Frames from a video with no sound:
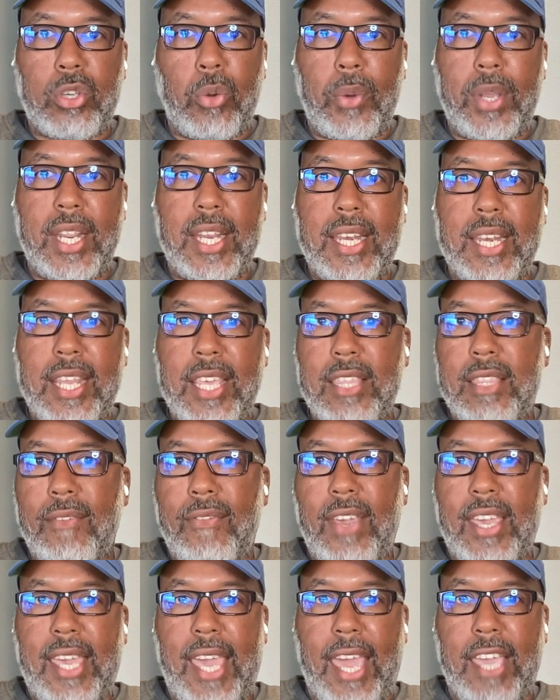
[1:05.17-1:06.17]
So we didn't need
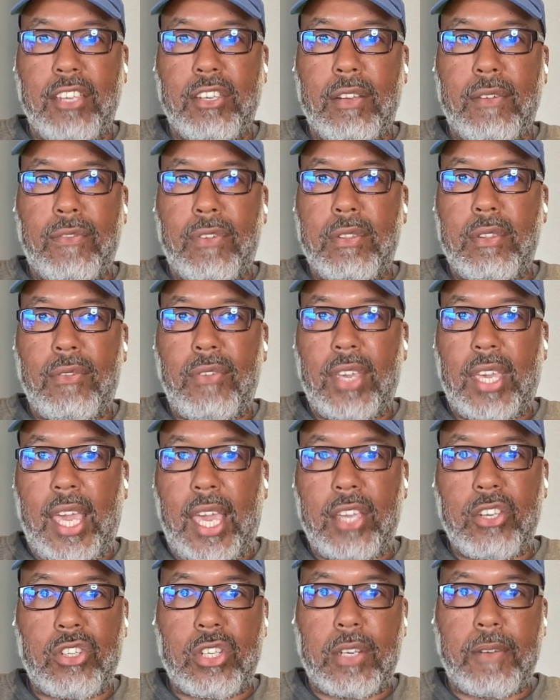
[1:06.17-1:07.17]
the vacation from the
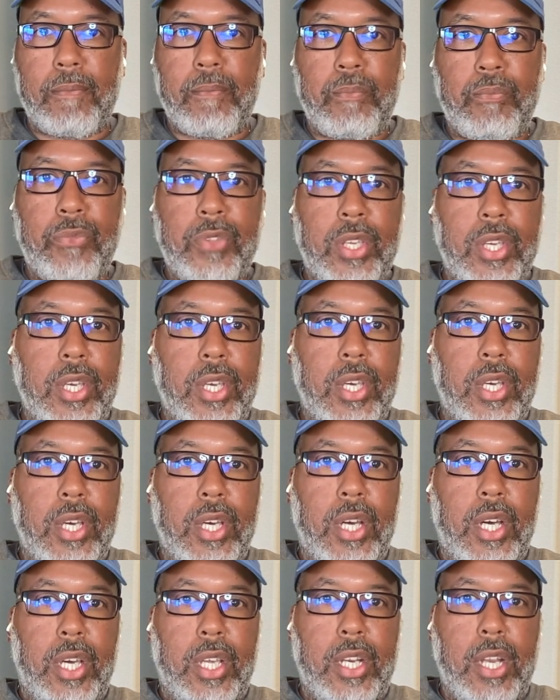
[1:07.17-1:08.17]
vacation.
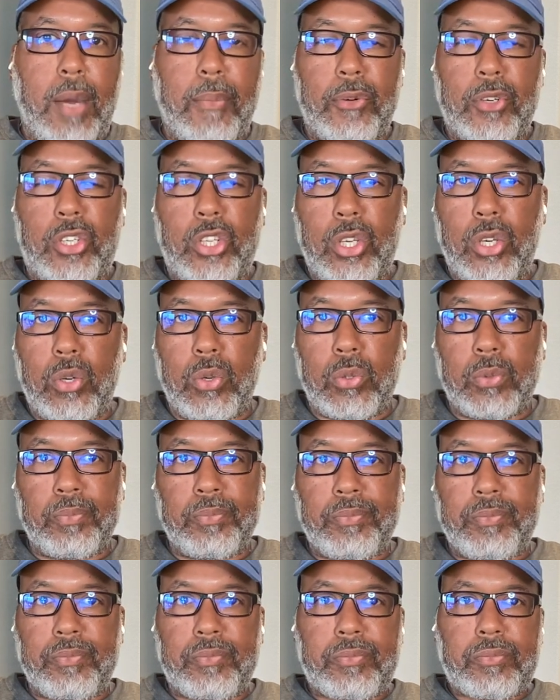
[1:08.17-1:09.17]
Number two,
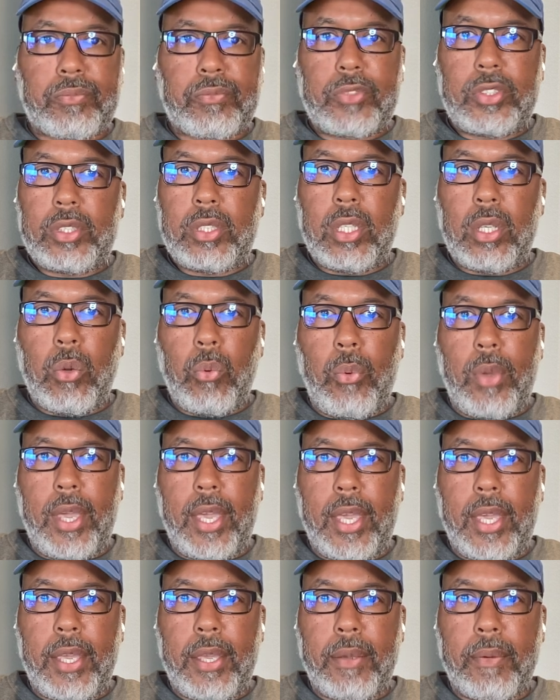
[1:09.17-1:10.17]

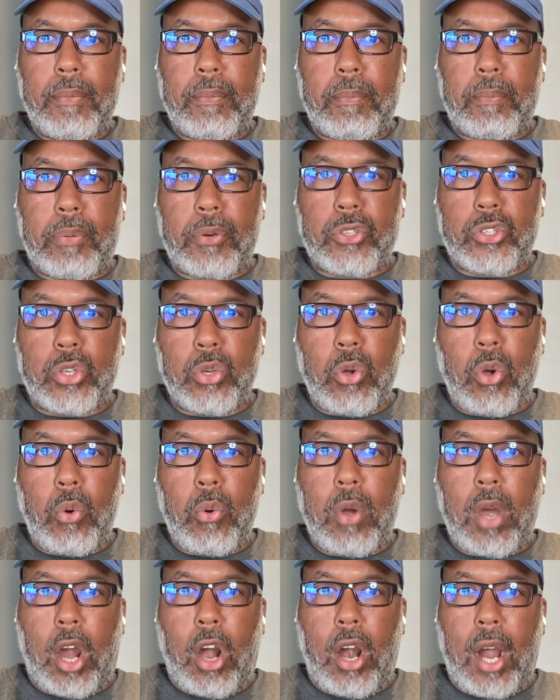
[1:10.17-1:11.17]
we
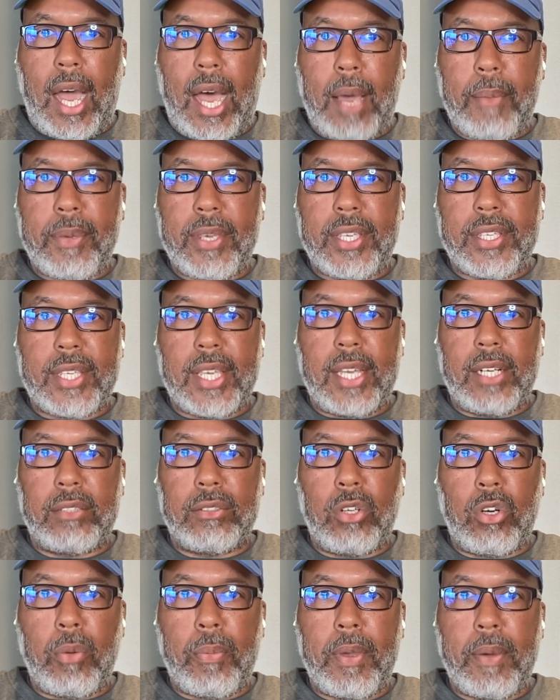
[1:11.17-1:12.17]
pursue our hobbies in a
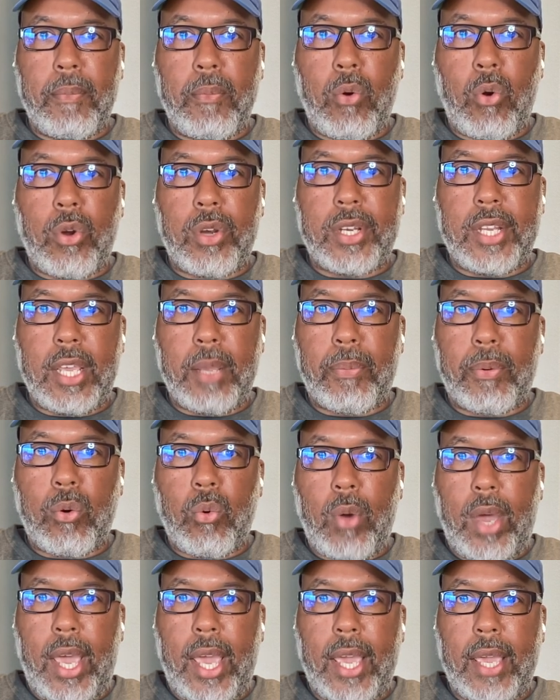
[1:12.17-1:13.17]
little bit more
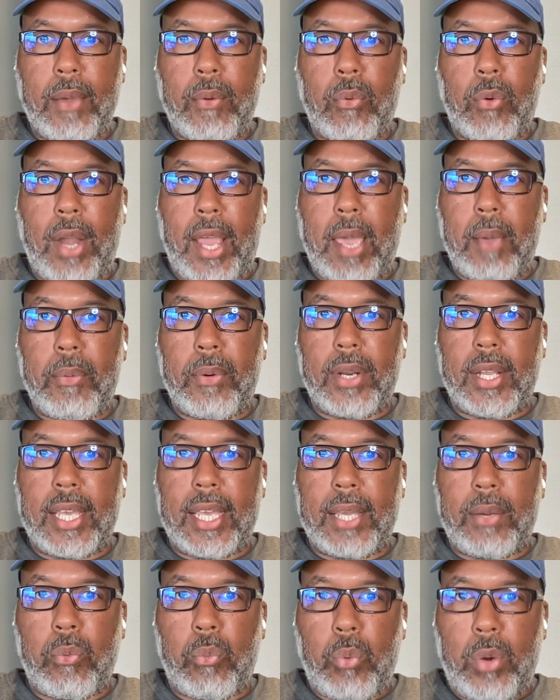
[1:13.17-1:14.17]
deeper way. We're able
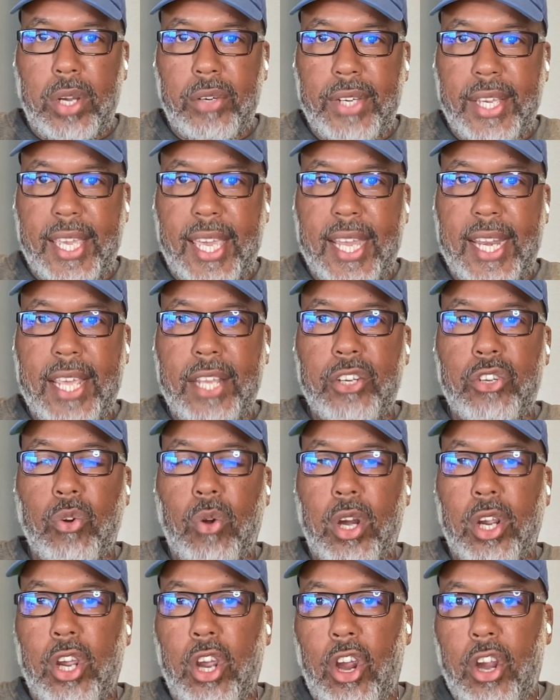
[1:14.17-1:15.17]
to really get
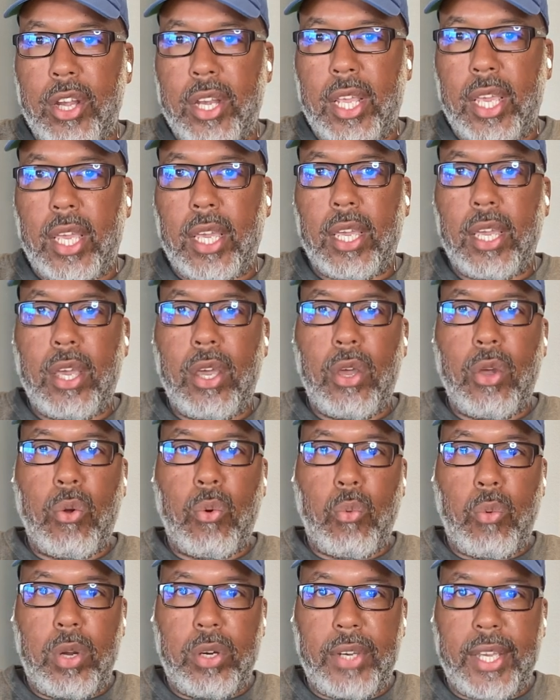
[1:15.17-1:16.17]
into our gardening,
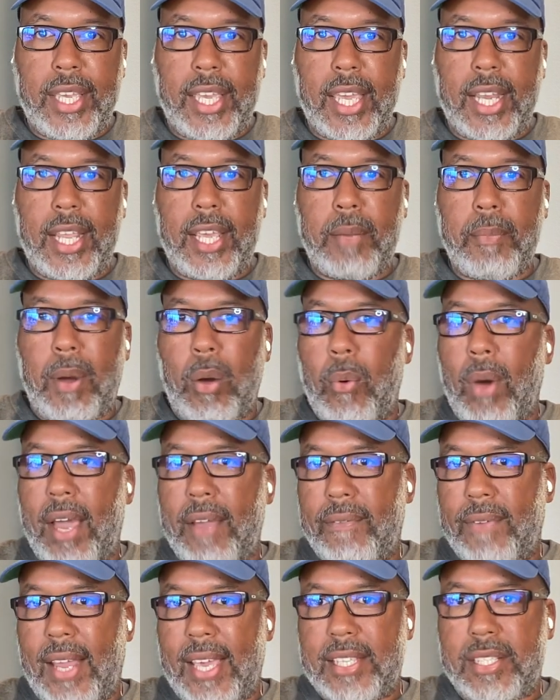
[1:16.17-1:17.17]
really get in. My
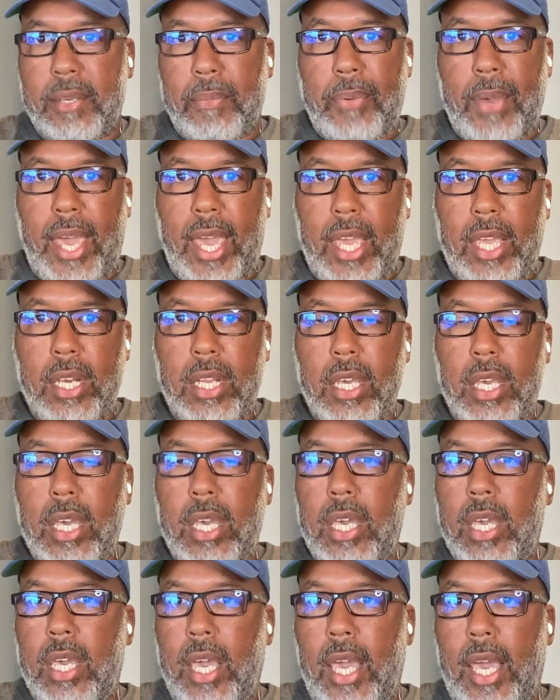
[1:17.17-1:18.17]
wife likes to paint
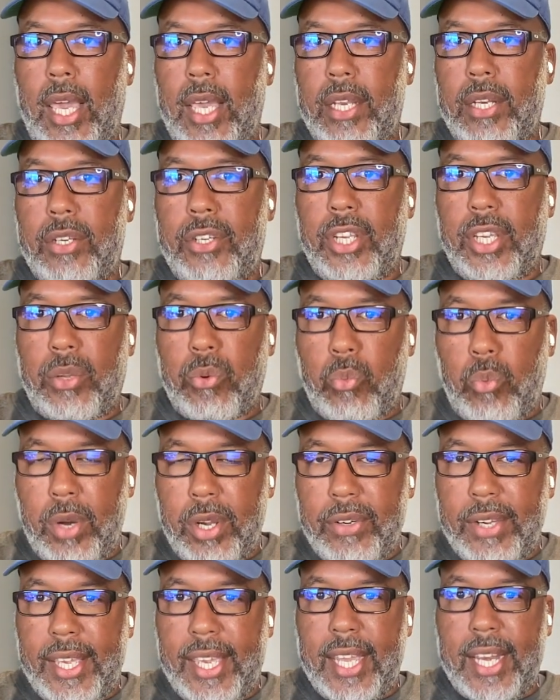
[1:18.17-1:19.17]
and she could
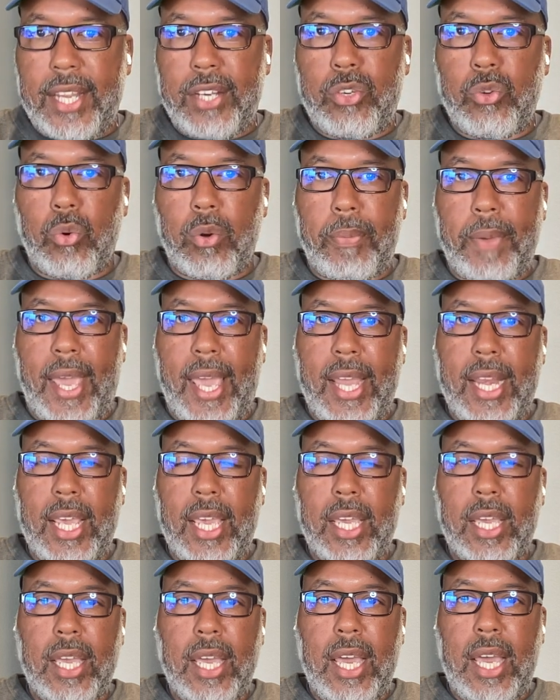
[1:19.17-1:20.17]
really get into her
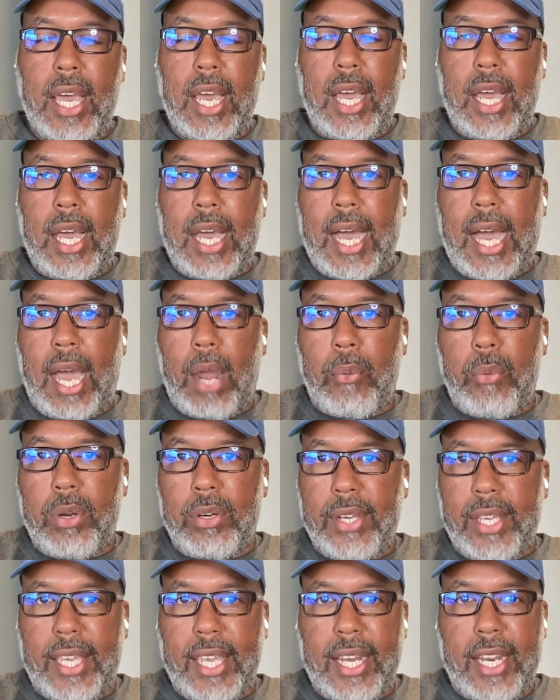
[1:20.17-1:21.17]
painting. I
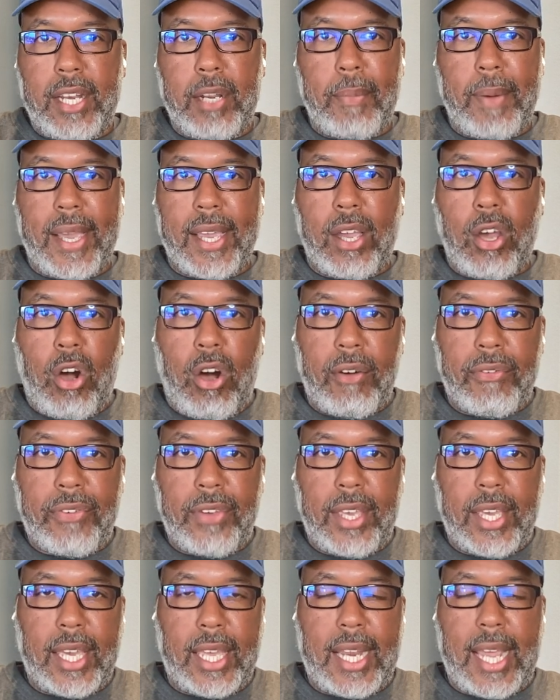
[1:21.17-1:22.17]
really get into my
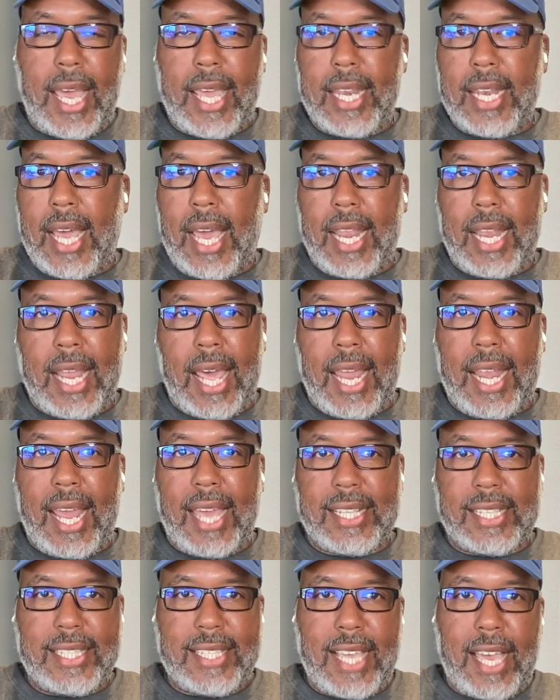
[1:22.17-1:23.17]
golfing, and I
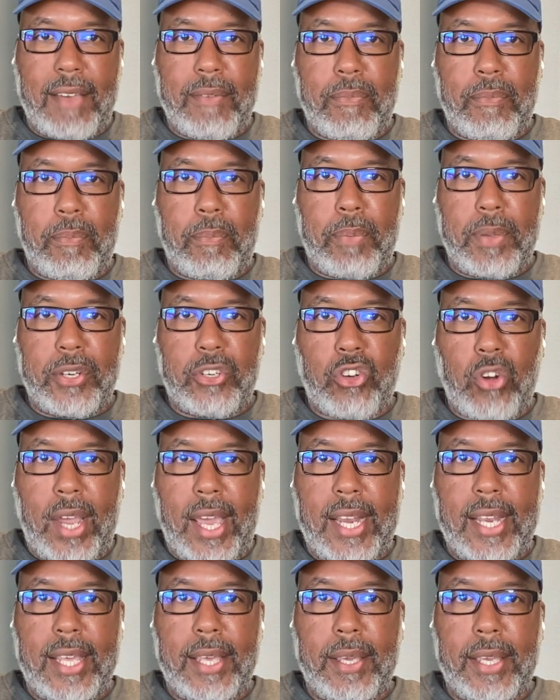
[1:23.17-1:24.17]
like to say I've been
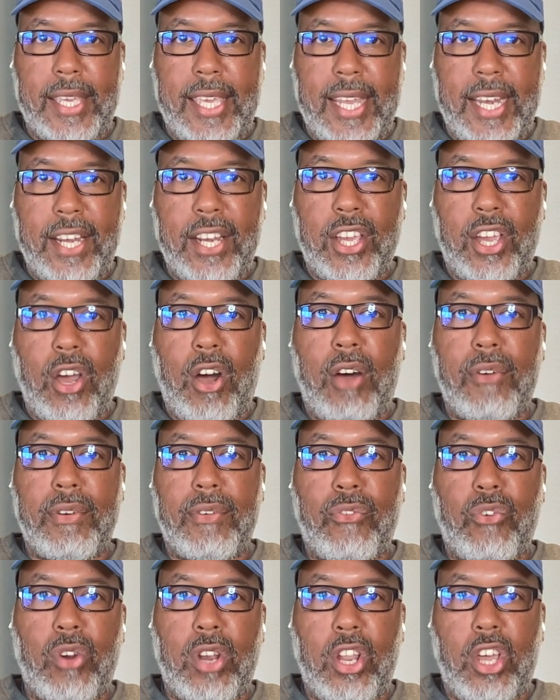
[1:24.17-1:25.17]
trying to get into
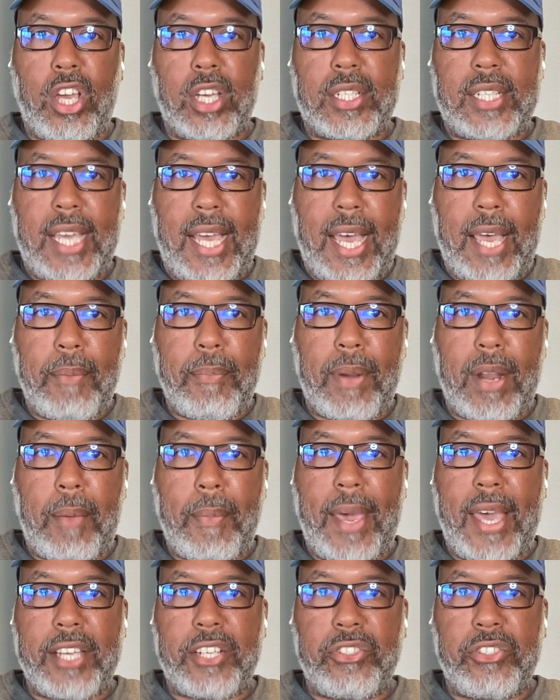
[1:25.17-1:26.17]
golfing for a long time, but
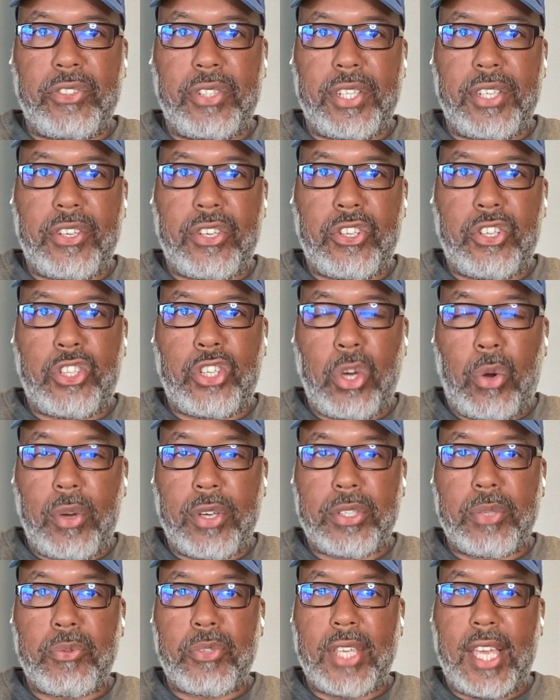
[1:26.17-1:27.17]
I'm actually
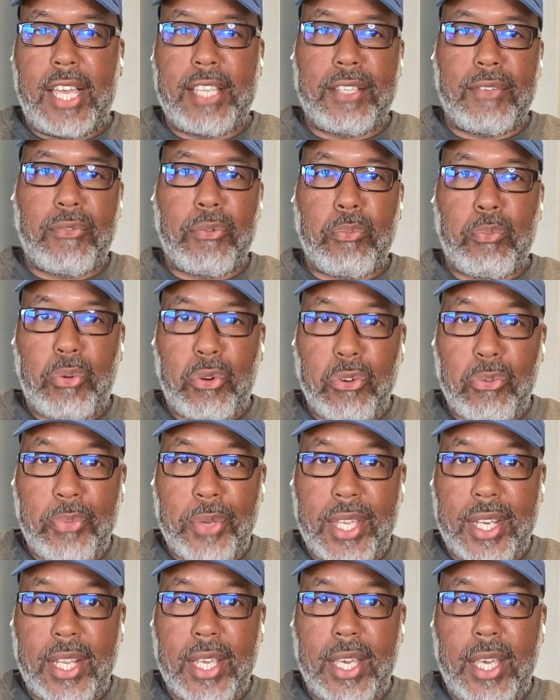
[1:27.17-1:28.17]
showing some signs of
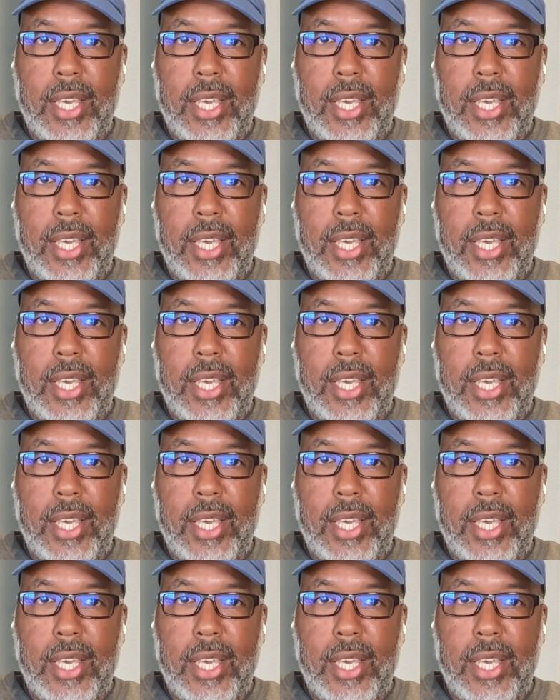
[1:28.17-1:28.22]
improvement.